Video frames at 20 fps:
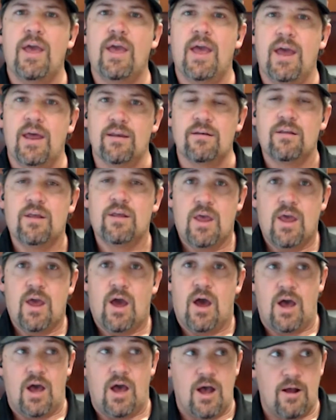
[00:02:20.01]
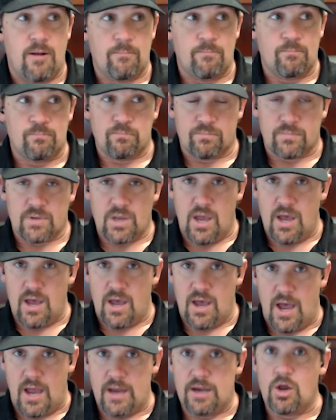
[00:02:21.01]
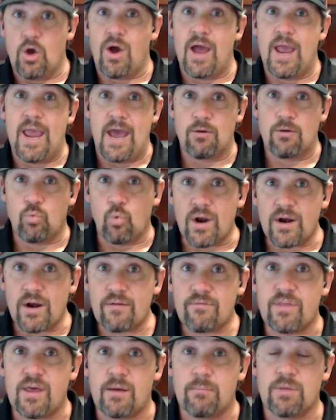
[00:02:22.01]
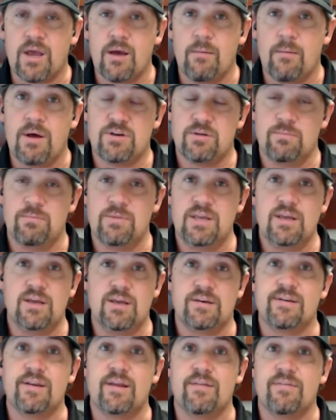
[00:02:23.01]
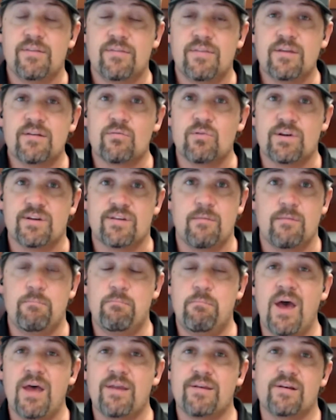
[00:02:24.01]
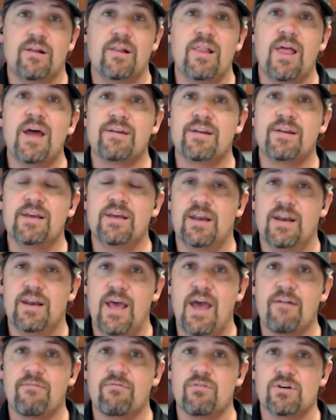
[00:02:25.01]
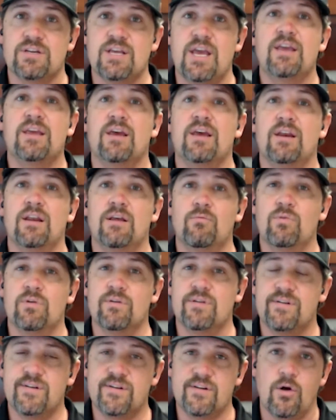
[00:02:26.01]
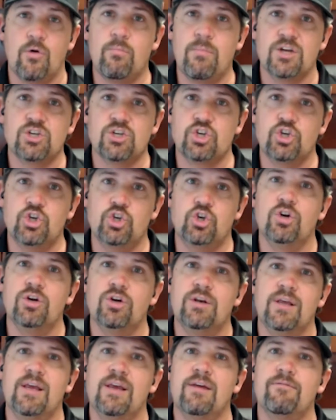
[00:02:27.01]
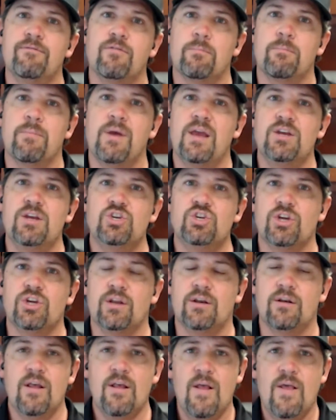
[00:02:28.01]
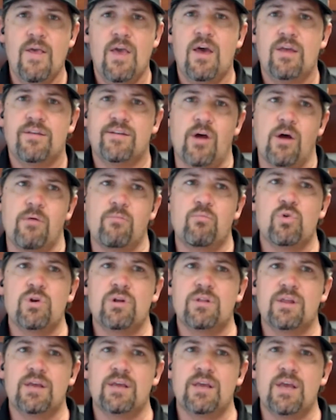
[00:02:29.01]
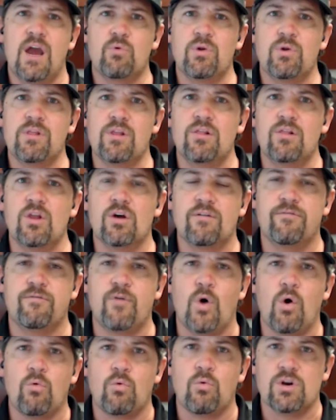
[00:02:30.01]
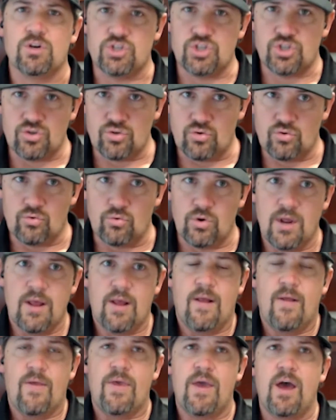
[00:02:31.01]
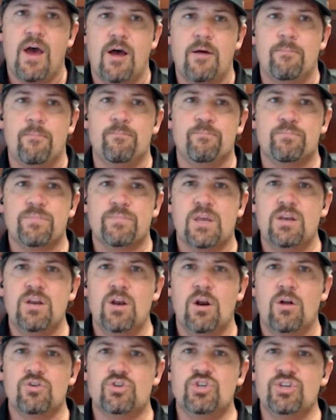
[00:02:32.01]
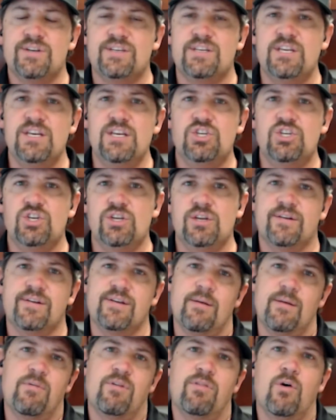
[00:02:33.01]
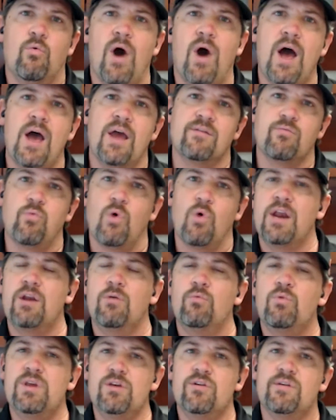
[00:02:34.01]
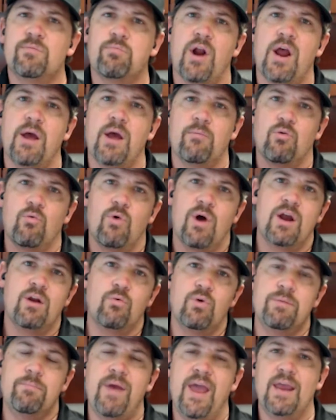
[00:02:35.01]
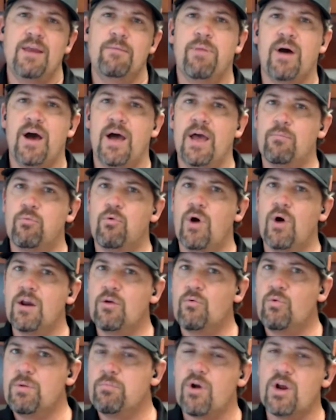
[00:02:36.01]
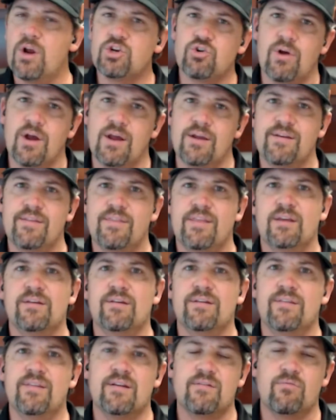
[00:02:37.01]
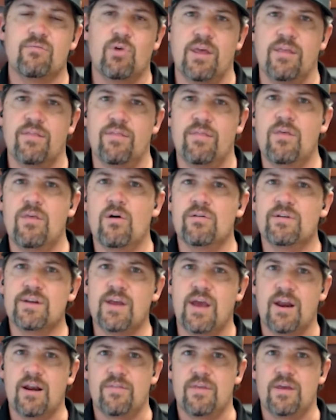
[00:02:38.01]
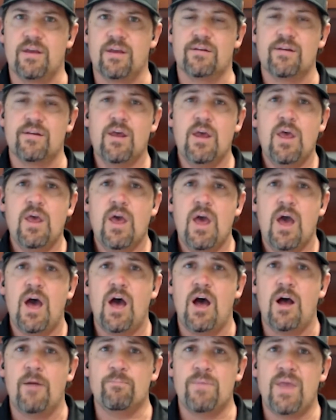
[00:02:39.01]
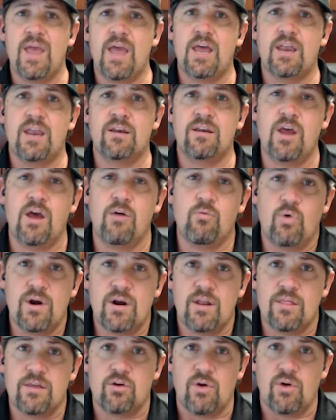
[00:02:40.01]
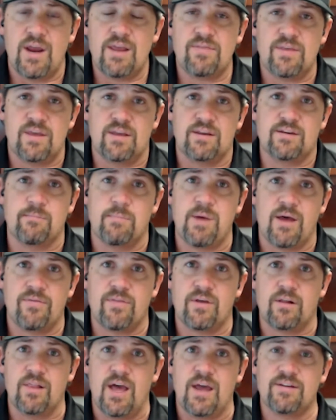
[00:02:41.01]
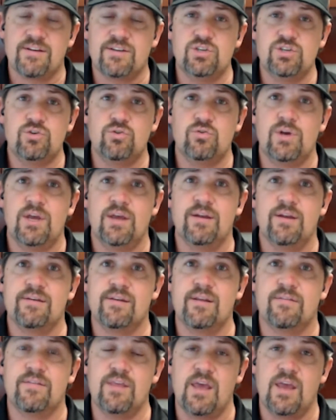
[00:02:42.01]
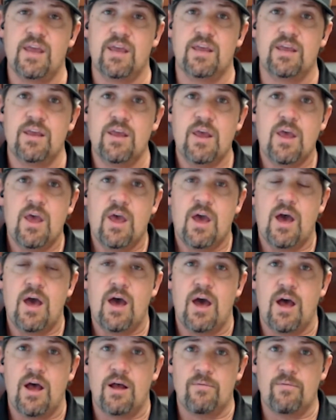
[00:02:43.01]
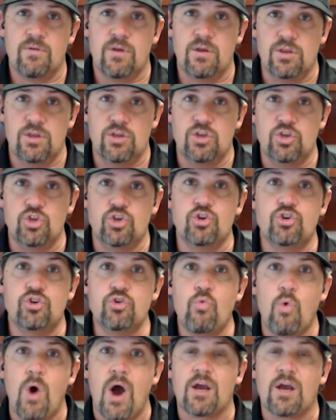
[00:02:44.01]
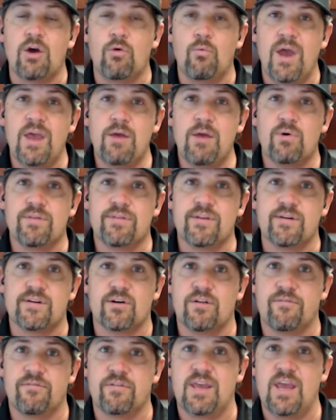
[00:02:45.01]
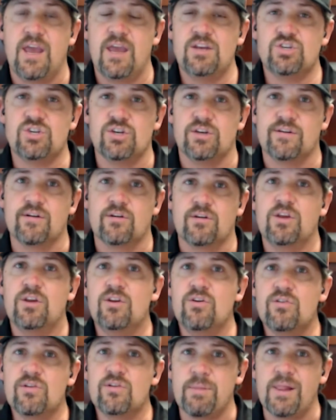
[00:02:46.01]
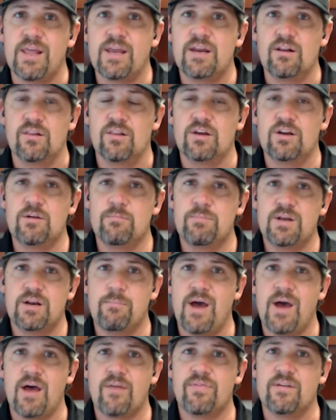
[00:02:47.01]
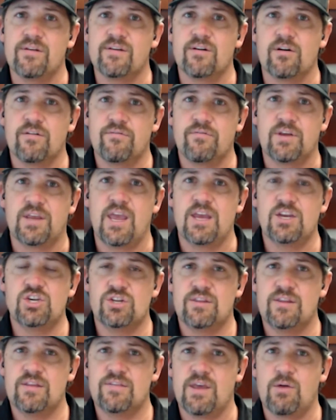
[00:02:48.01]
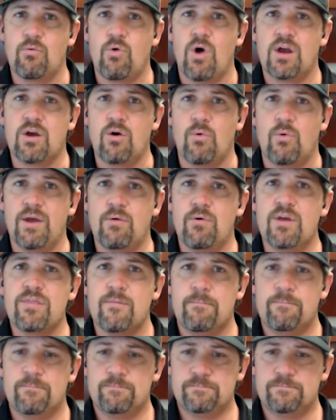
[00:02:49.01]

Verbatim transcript: and um, i know i had one of them come up to me and said that this was the best class he had ever taken it was so much good information so i'm really i really look forward to um, you know just teaching some of the whys why do we use primer why do we paint pipe why do we pressurize things this way those kind of things um, and one of the great things about the class too is that they uh, you do walk away with a certification so can you explain a little bit about the certification that they walk away with